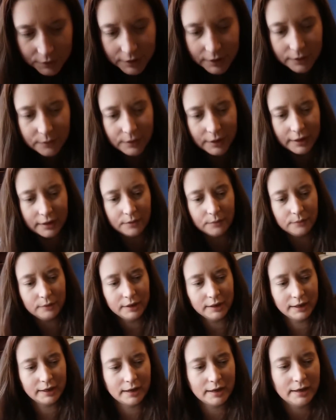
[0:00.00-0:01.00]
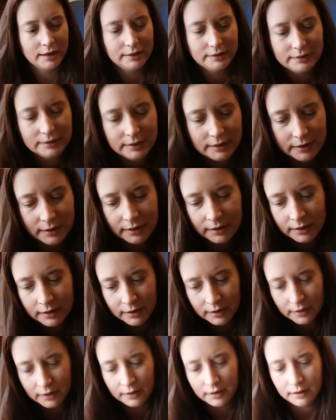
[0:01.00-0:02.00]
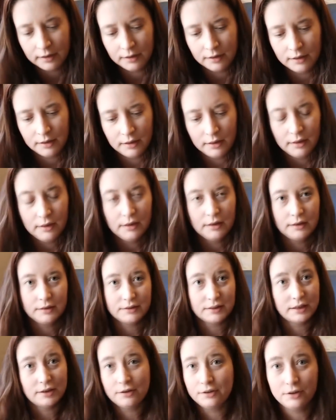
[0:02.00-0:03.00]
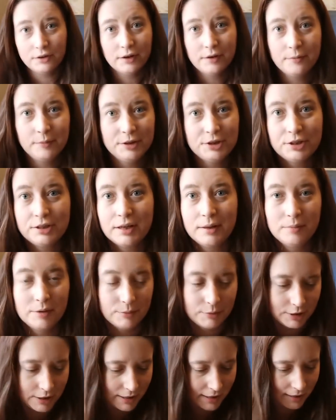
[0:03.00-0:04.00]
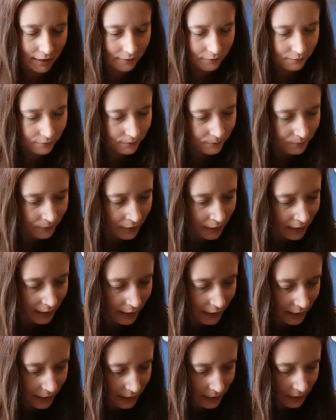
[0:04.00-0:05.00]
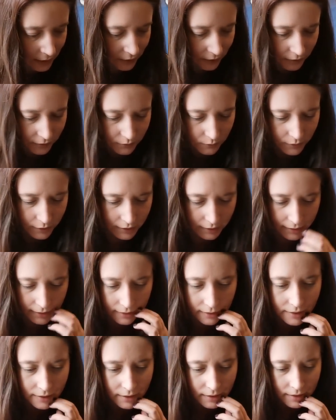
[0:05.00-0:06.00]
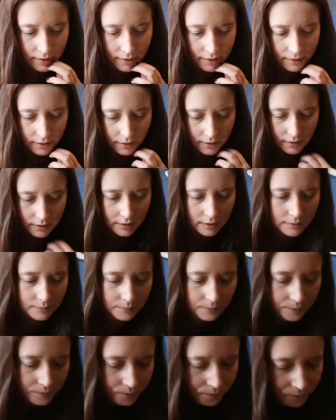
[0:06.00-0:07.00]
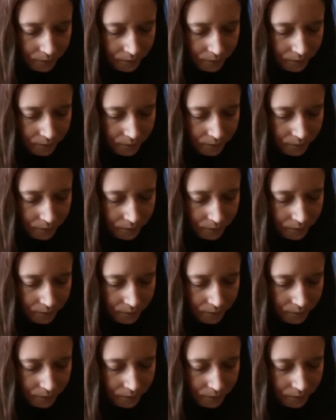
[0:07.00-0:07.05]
really quick what I got, because I don't know how much time I'm gonna have, and I need to do this quickly. A